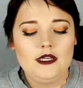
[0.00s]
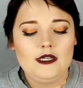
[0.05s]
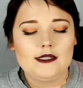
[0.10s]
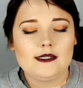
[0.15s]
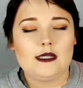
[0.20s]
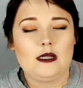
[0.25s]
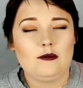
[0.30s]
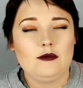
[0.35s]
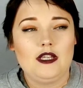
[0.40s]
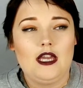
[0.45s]

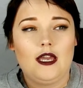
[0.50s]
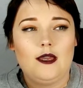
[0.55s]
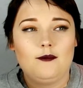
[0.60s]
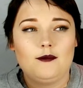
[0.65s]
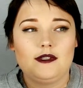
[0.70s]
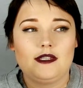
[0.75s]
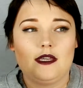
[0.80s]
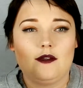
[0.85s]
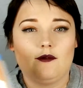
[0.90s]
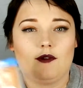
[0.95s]

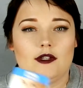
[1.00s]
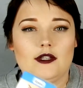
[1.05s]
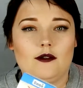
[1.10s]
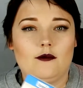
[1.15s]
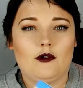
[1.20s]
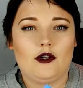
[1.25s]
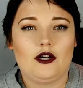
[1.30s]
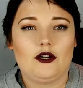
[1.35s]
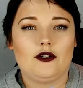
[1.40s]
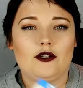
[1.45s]
Sometimes they really
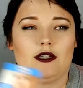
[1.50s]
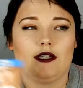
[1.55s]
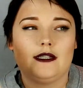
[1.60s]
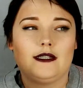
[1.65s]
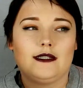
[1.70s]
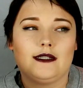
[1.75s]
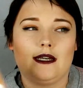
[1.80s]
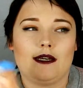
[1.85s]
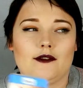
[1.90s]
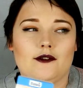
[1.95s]
work
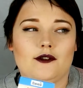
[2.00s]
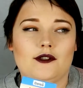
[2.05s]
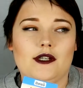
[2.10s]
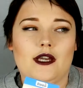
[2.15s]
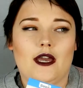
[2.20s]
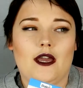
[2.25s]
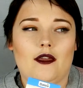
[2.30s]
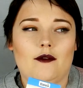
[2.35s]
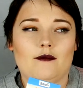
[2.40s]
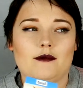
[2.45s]
and other
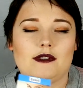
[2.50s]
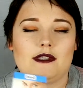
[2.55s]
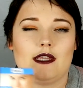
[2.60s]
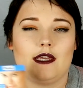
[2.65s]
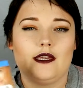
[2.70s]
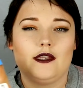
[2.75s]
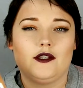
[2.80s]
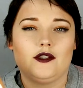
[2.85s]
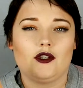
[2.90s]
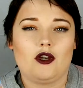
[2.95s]
times
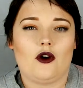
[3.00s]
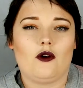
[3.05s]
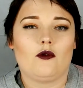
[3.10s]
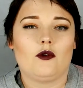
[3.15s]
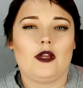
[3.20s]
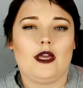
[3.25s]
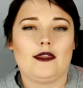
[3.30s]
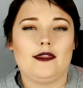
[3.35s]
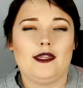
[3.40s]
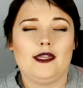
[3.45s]
they
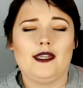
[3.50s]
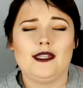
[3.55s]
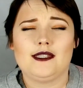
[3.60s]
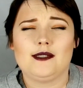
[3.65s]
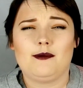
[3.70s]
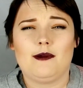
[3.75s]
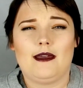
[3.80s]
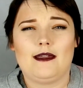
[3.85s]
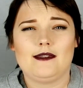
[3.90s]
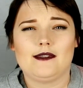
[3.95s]
don't. I think it
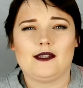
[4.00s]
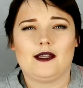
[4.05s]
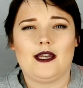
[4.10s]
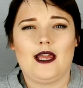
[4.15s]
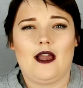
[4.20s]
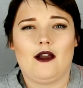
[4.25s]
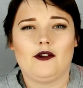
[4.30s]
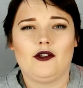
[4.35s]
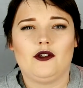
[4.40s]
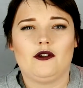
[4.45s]
depends on
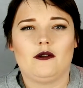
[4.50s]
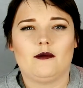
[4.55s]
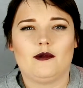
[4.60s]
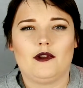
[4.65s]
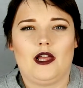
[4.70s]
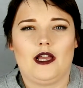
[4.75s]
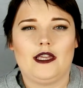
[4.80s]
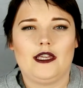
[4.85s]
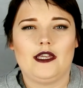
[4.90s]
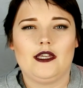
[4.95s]
how you
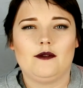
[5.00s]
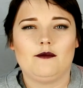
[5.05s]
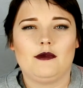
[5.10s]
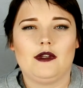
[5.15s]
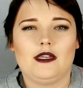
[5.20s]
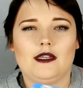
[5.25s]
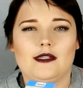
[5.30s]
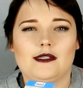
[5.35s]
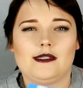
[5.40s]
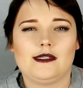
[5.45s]
apply it,
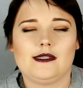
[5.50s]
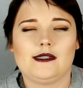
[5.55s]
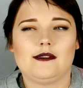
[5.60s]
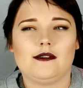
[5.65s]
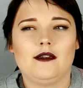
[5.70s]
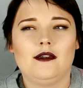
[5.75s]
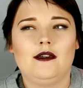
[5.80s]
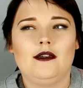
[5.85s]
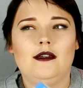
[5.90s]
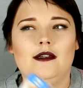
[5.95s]
because
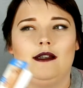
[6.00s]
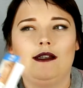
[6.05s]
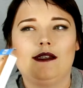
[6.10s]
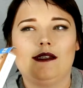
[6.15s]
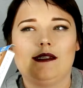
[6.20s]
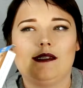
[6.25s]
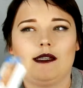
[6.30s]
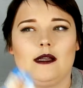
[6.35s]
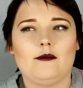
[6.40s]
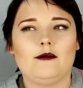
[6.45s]

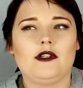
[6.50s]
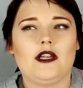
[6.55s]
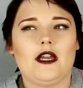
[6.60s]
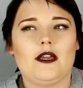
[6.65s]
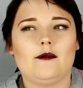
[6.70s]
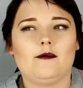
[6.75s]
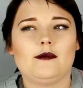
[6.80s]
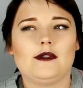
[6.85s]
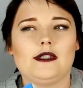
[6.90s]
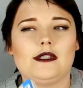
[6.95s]

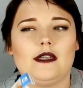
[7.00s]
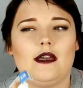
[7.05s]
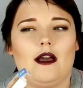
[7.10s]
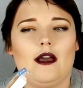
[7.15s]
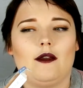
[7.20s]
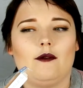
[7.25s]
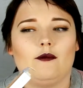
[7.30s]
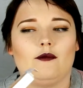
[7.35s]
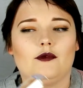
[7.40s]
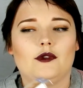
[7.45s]
sometimes
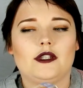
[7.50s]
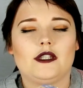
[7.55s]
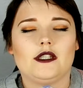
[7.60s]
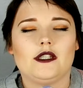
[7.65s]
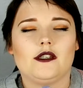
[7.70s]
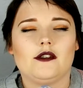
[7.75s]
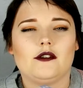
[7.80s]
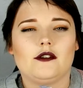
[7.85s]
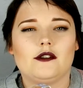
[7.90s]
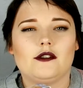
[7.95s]
I
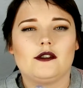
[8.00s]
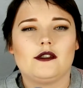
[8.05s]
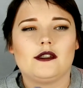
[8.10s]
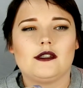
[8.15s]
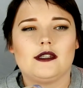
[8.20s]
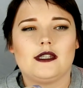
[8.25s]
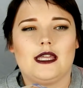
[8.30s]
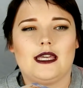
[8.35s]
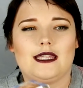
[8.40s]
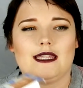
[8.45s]
wouldn't
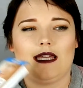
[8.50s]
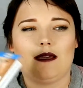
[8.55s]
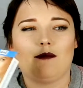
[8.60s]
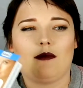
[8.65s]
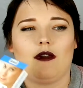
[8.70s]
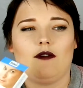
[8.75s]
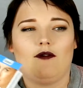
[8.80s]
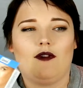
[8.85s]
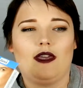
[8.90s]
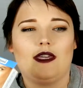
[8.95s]
like let
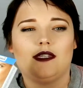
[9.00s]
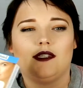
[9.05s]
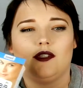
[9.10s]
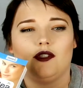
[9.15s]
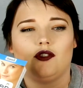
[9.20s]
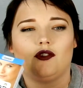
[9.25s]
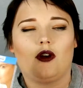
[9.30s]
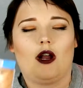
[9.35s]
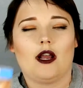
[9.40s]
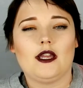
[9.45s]
my face
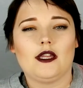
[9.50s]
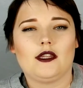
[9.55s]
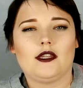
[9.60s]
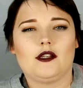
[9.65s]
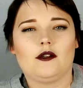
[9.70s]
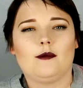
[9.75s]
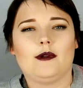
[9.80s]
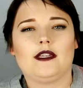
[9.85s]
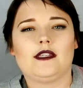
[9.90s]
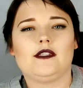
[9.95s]
dry a
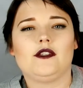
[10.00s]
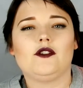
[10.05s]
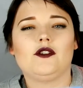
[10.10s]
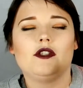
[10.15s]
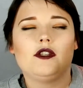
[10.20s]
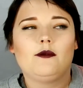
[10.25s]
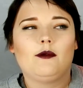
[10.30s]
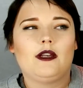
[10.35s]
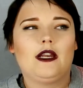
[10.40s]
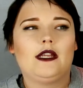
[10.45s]
little bit, because
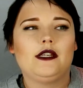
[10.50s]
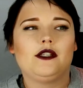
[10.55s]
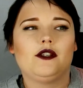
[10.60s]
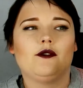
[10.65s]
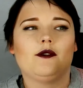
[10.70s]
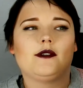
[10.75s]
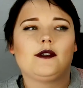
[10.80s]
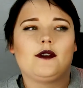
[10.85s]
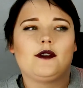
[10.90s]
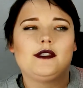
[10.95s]
usually what I
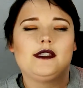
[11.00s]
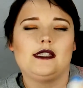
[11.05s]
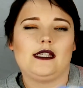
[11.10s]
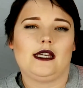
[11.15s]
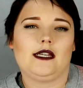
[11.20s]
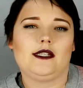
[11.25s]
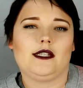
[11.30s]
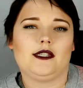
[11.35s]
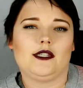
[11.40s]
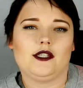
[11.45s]
do is I'll
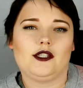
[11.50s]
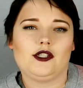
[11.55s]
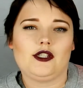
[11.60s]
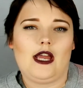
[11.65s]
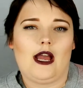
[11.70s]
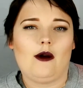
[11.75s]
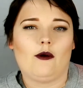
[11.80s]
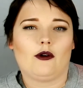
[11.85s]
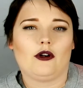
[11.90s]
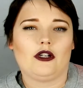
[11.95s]
stand in the
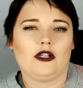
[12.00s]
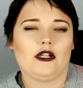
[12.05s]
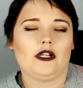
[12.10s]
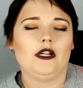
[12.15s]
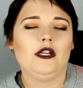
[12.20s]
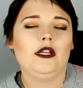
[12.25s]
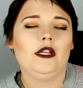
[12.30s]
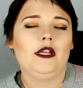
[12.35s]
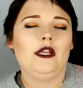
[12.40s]
shower